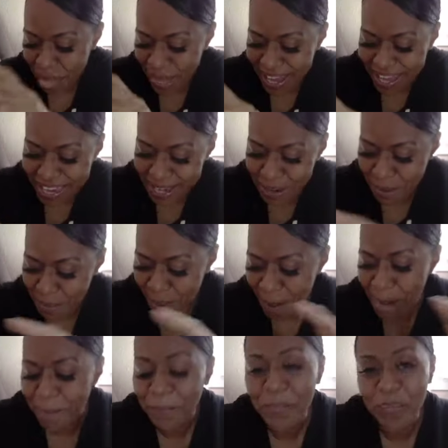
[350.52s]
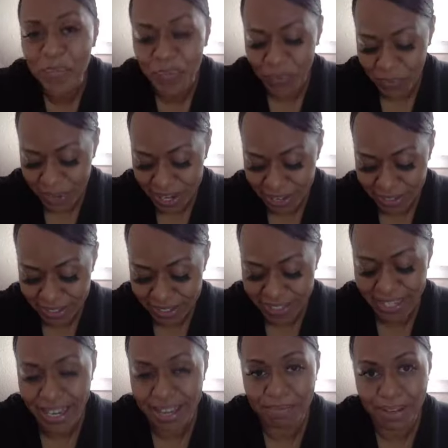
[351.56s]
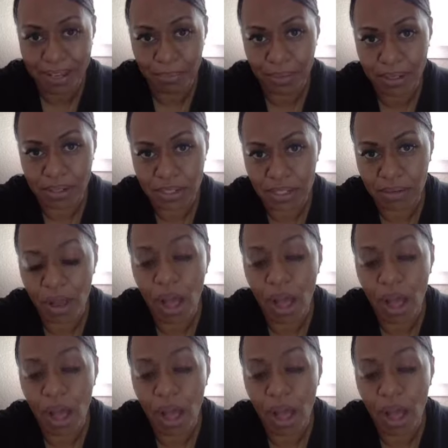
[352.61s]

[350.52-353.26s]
Anyway, what else did I find? What else?